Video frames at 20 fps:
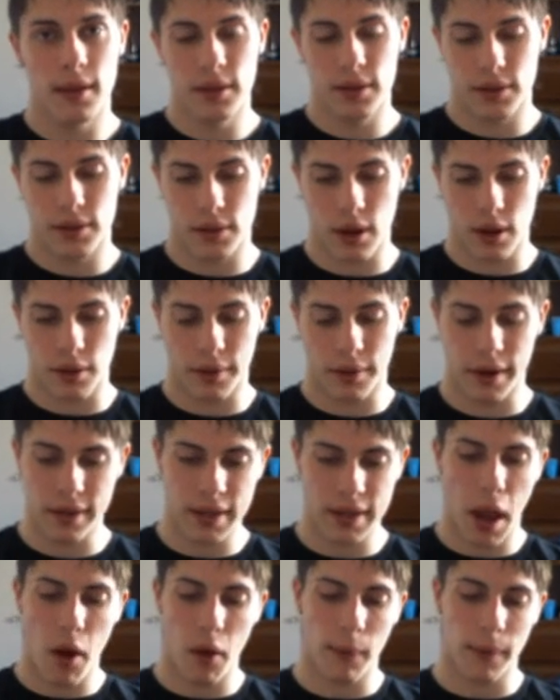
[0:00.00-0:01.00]
So
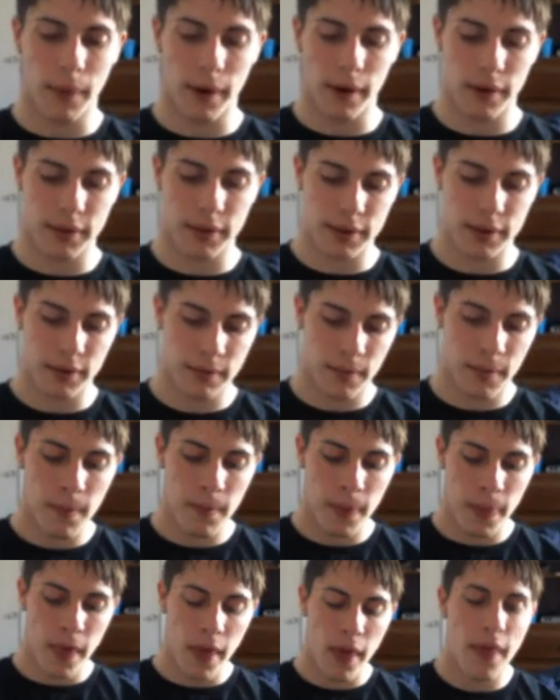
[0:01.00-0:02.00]
here's how it works.
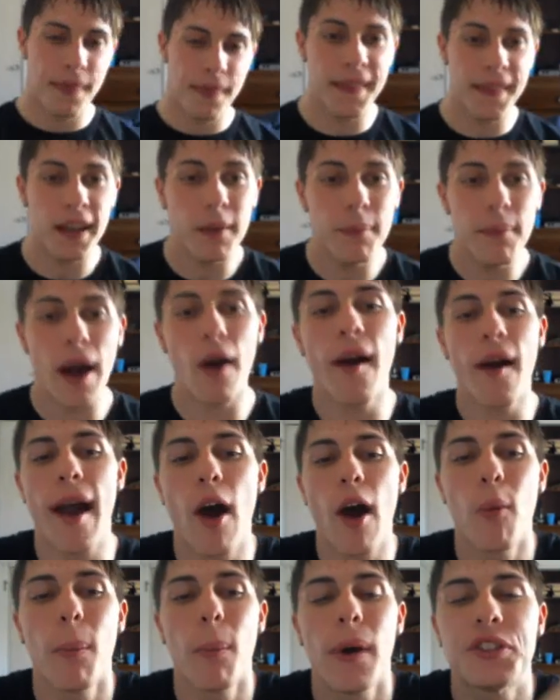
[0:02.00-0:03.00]
Think about
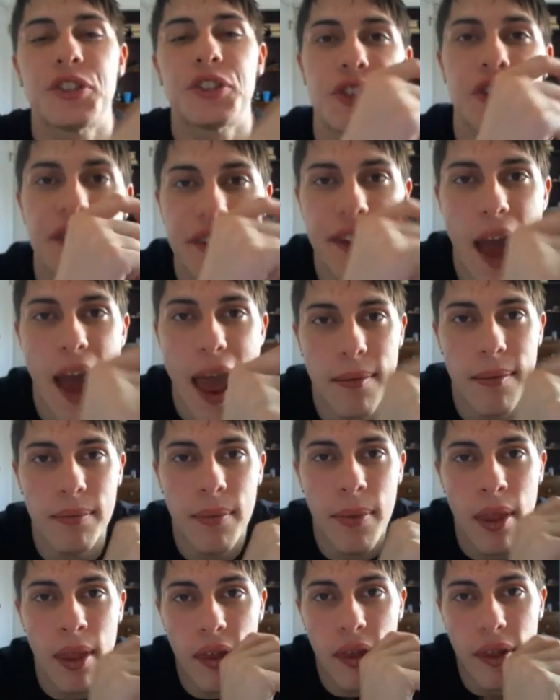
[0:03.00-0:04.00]
how much debt
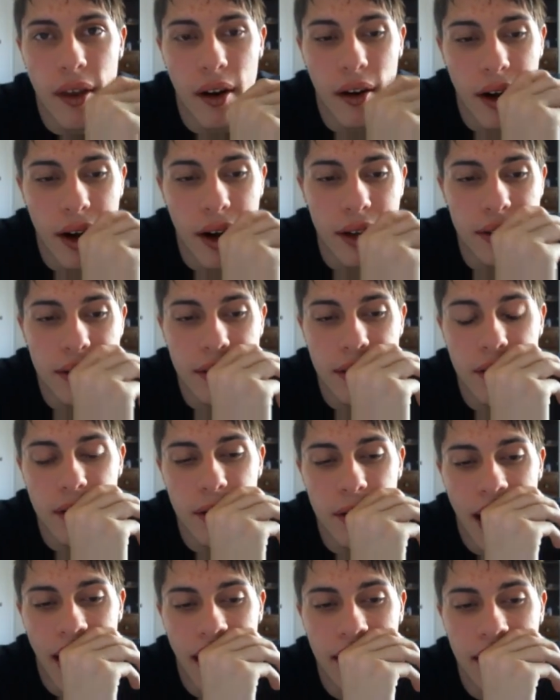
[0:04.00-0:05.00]
there is in the
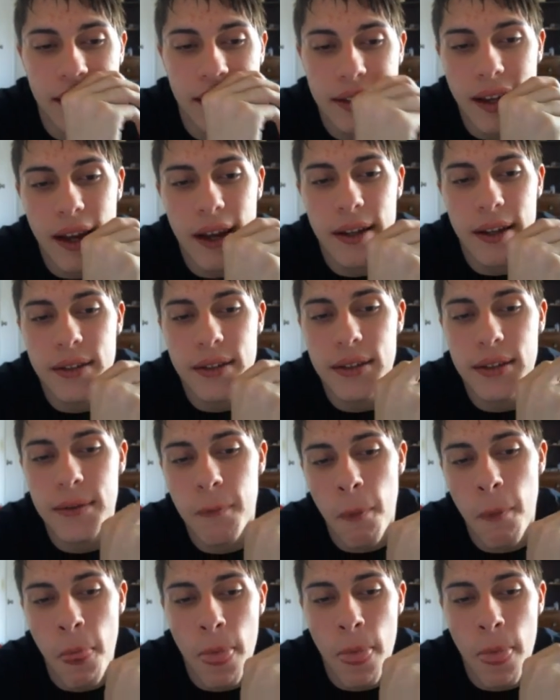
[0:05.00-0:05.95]
United States.